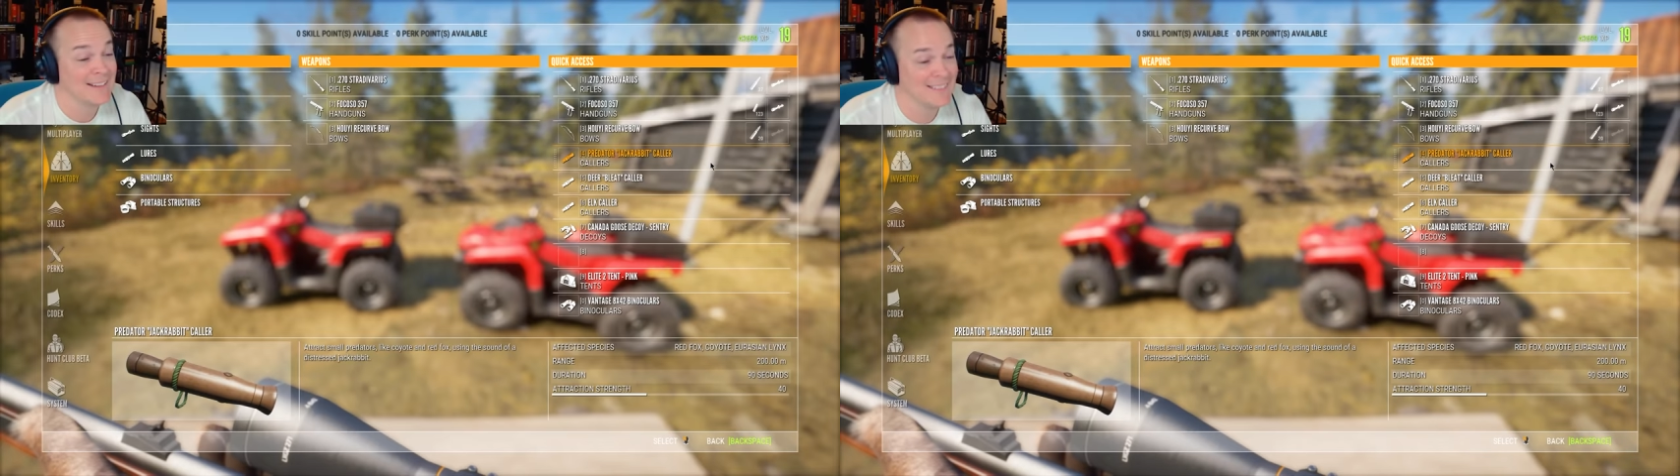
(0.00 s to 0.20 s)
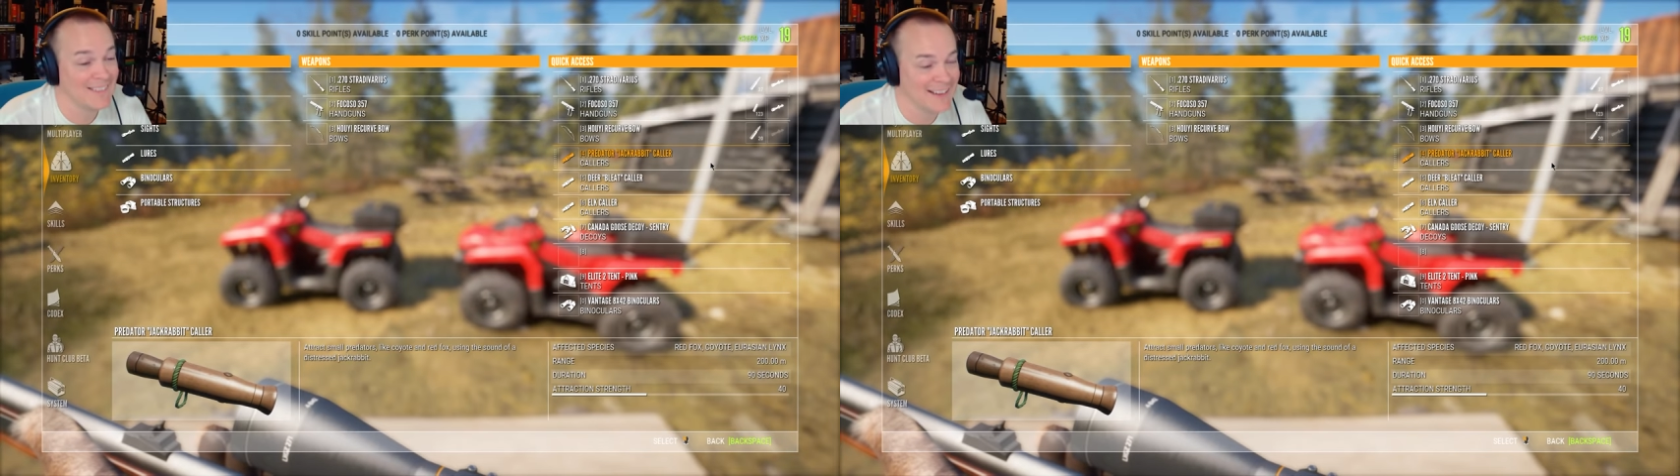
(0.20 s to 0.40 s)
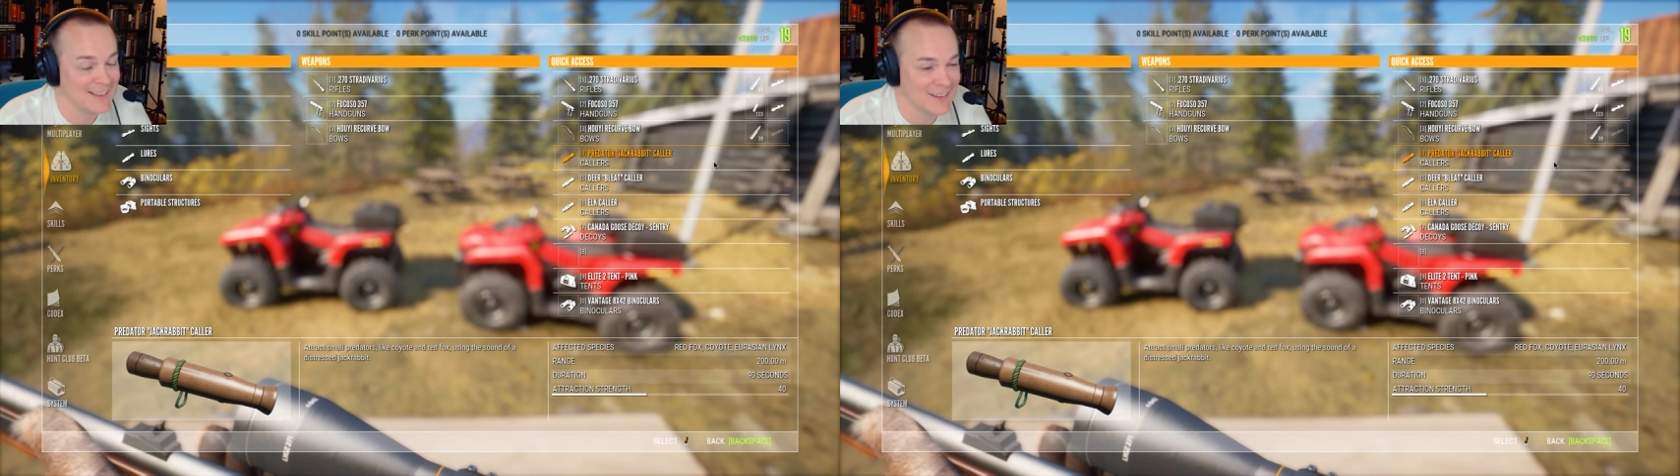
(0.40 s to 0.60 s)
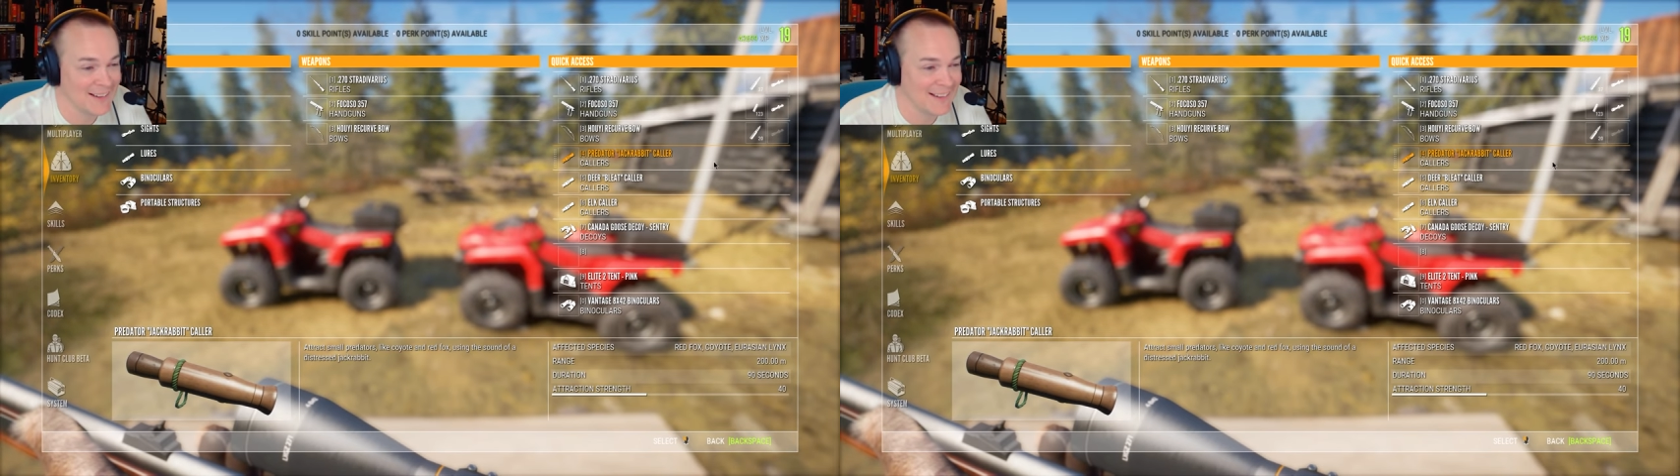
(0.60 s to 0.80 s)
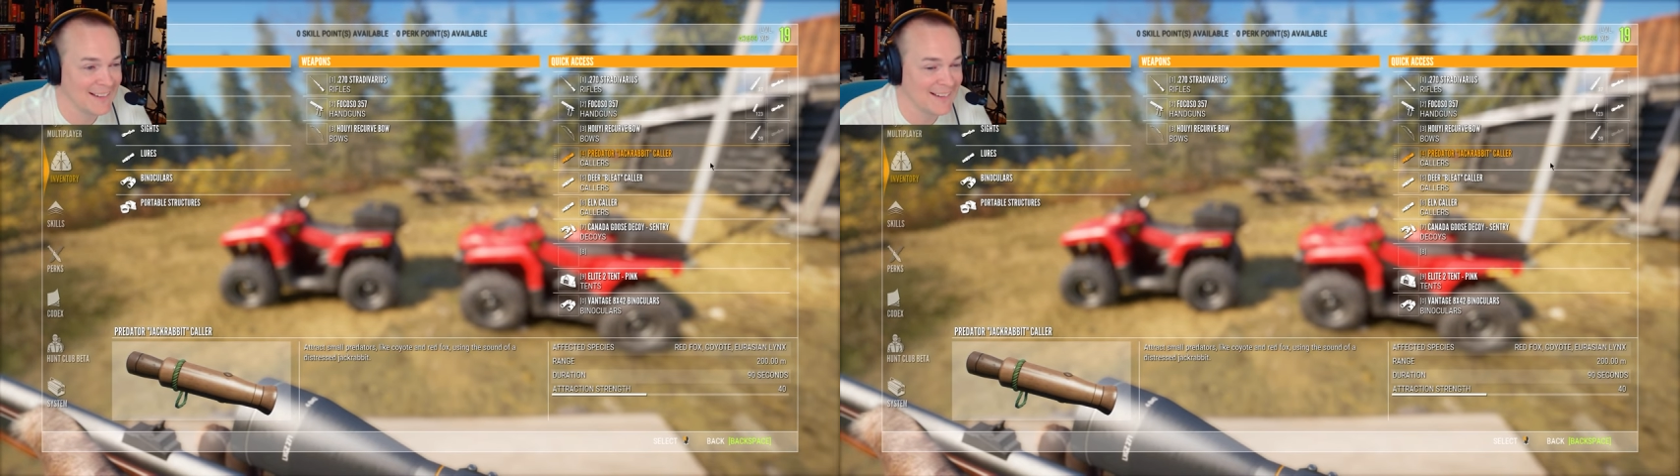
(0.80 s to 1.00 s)
All right.
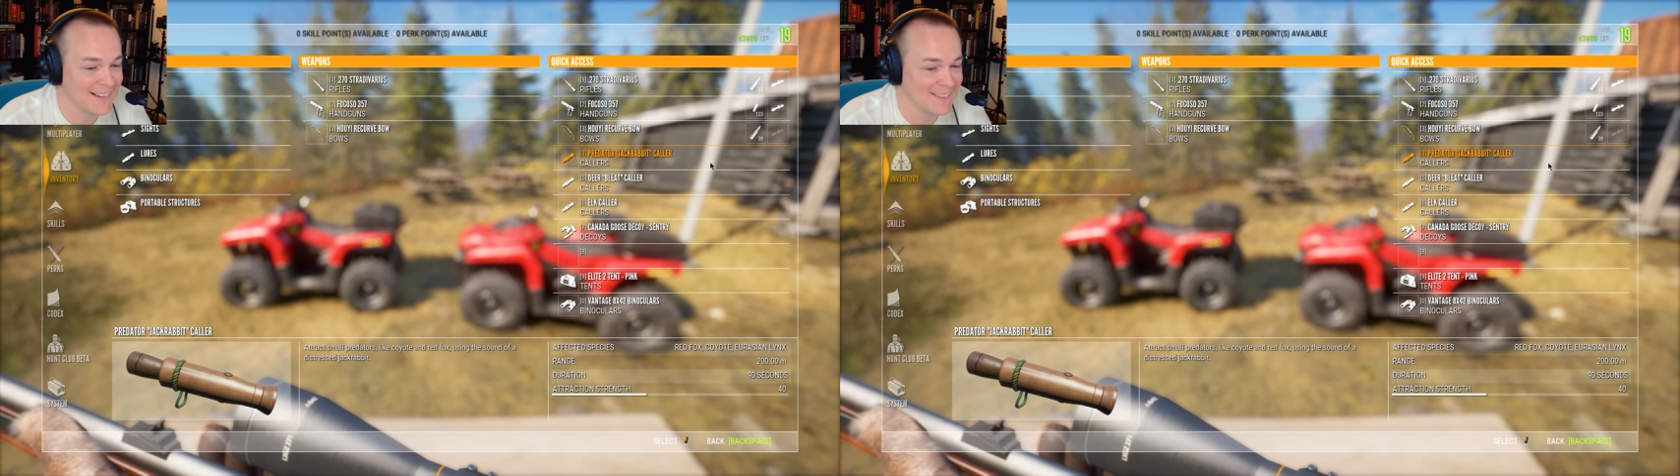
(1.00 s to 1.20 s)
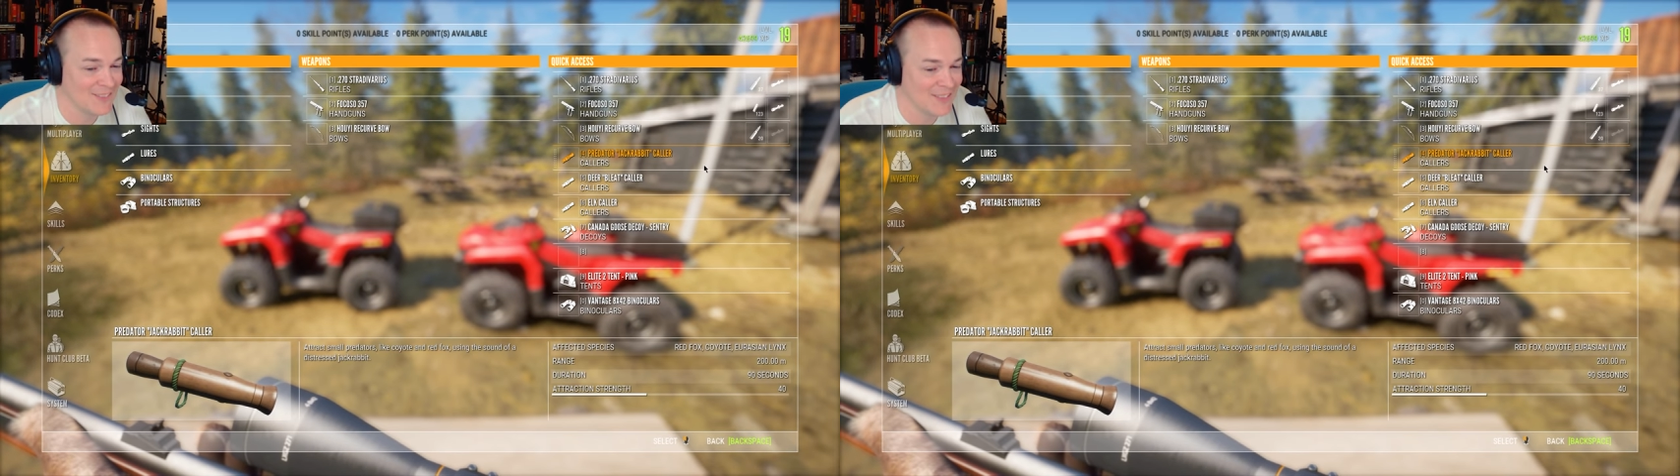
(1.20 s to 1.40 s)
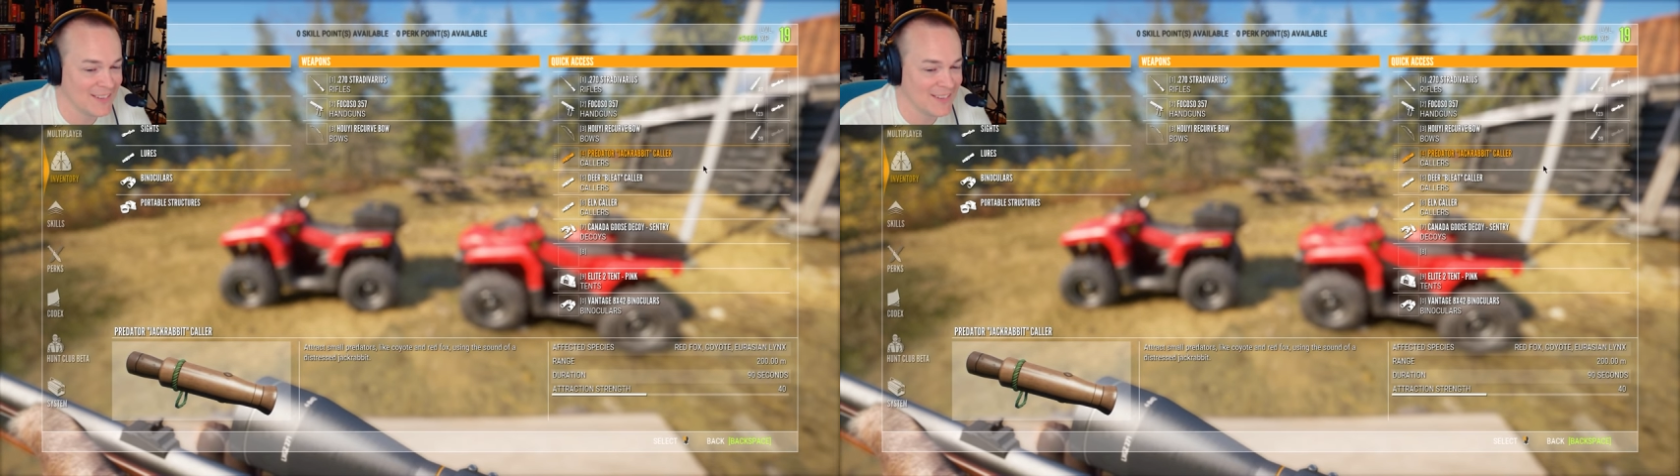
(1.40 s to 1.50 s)
I